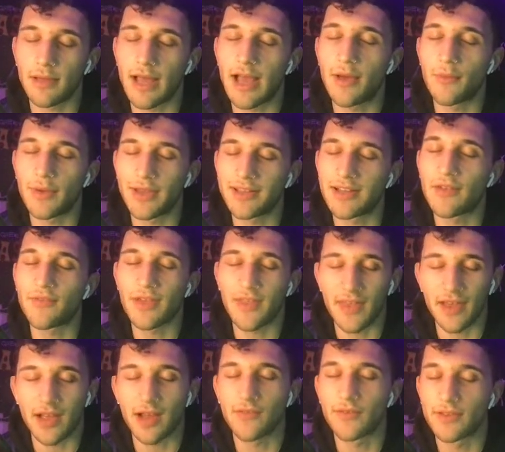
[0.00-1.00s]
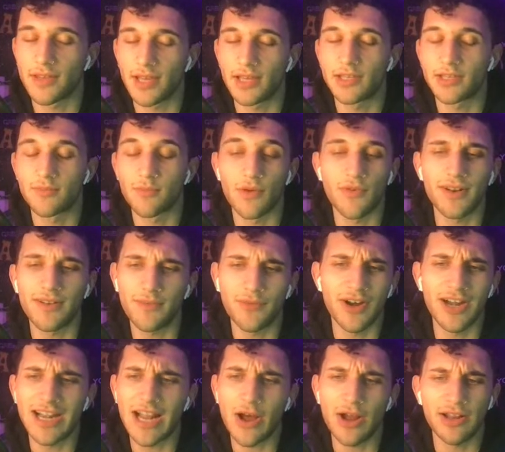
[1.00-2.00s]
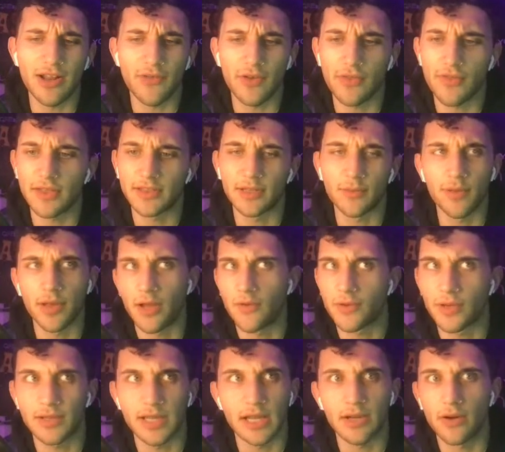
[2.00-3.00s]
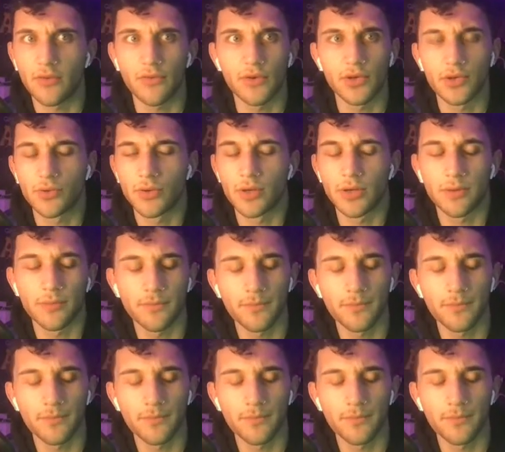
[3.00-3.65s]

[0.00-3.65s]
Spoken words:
we can definitely have that conversation. But right now, I definitely think they're playoff contenders for sure.